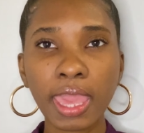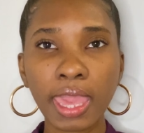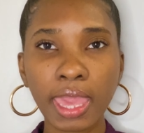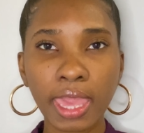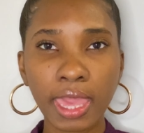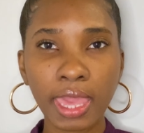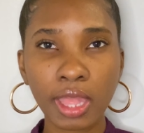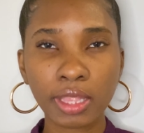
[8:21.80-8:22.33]

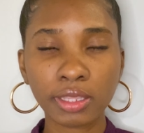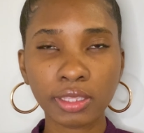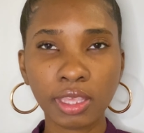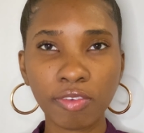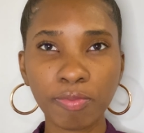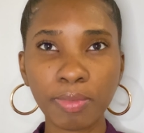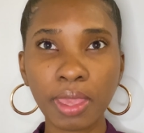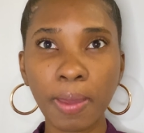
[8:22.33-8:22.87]
and
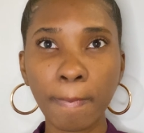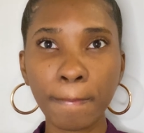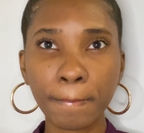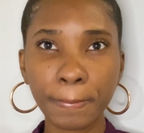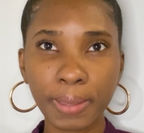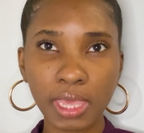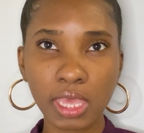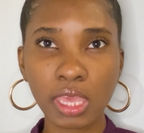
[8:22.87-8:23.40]
give me a
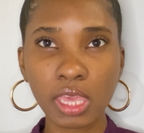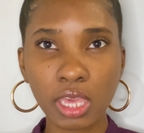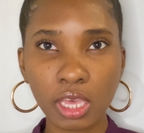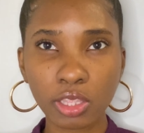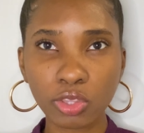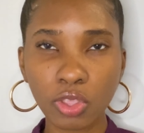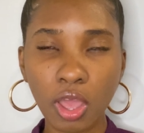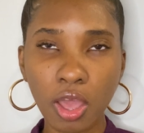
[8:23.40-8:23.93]
big
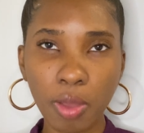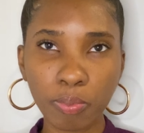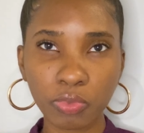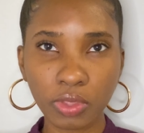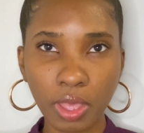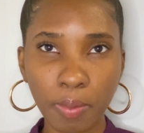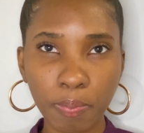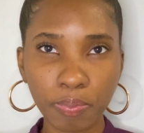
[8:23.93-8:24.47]

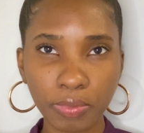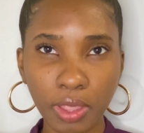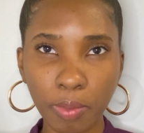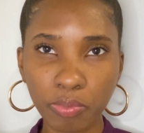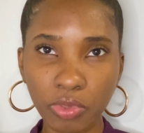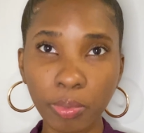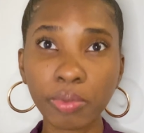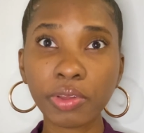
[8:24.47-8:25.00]
thumbs up.
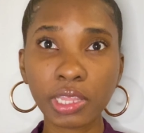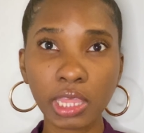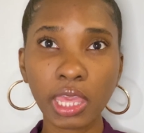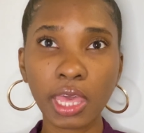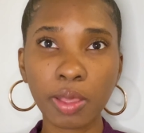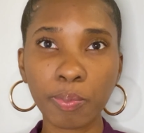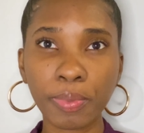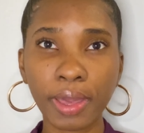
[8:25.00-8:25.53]
Thumbs up really
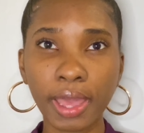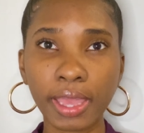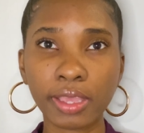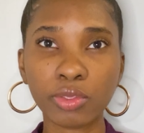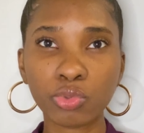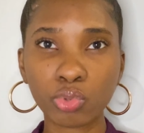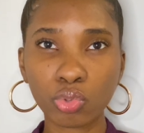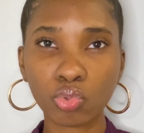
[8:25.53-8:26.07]
help,
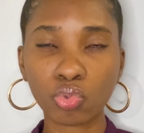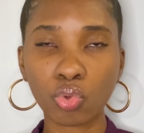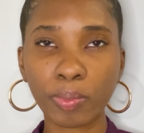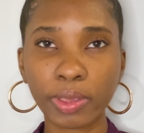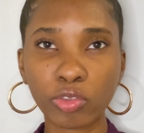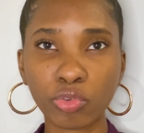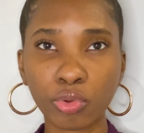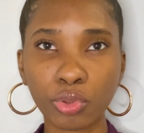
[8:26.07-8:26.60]
guys, so
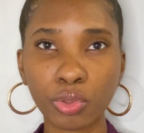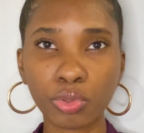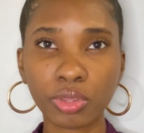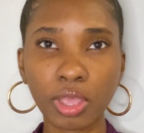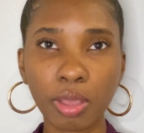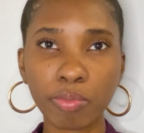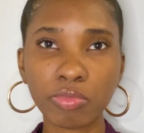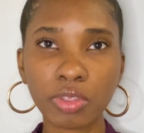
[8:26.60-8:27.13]
make sure you
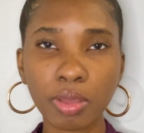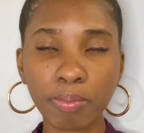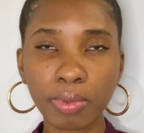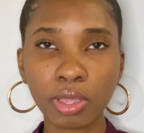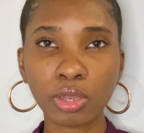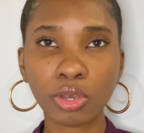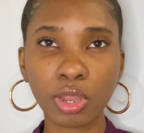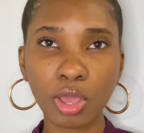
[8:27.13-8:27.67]
thumbs up
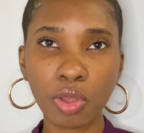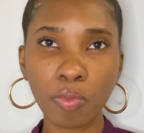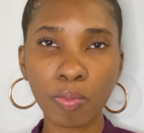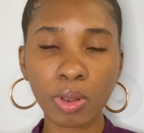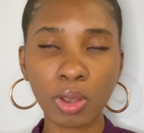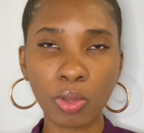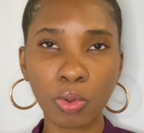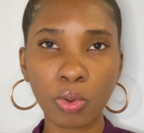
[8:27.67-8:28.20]
down
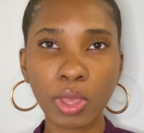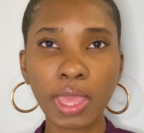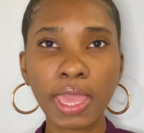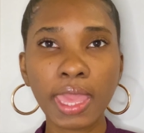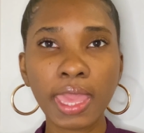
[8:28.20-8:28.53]
below.